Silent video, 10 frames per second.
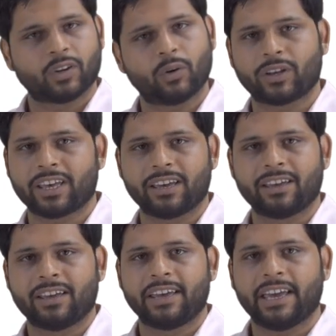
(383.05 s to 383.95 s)
Okay,
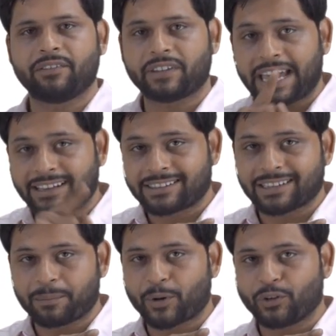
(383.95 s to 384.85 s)
if x
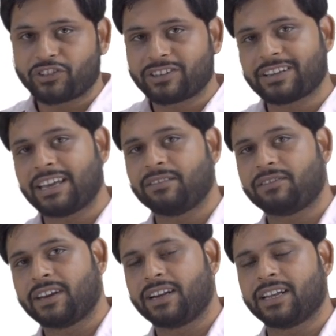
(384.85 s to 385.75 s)
approaches
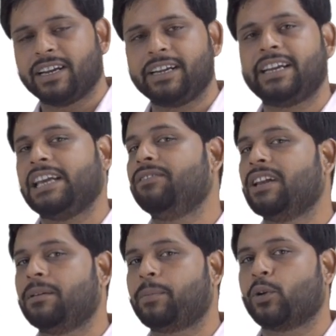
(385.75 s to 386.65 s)
infinity, t
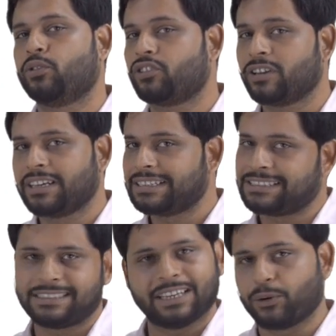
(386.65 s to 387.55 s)
will approach
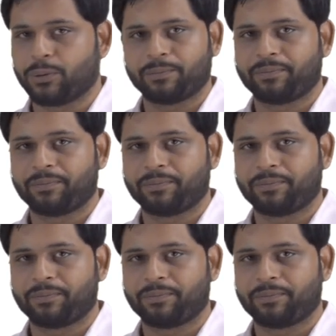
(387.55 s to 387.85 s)
0.